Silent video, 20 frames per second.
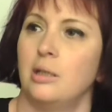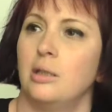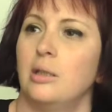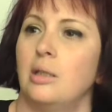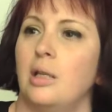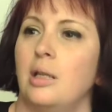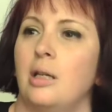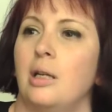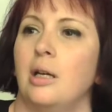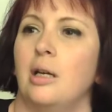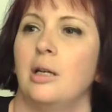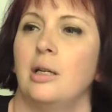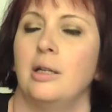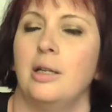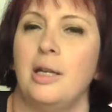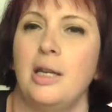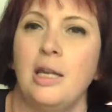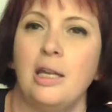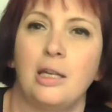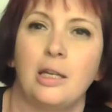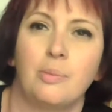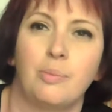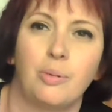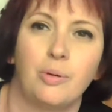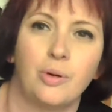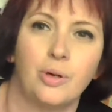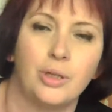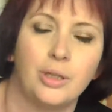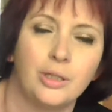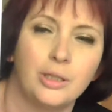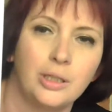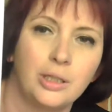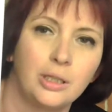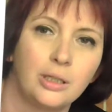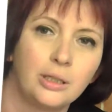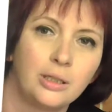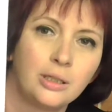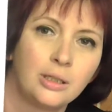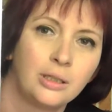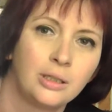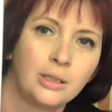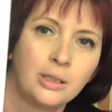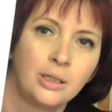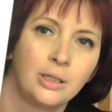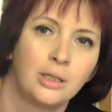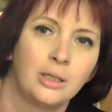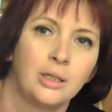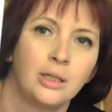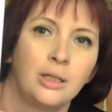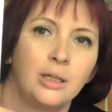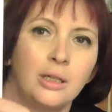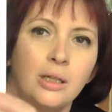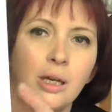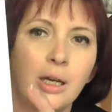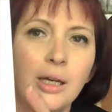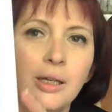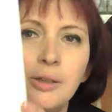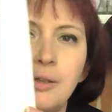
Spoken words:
like a ink print. I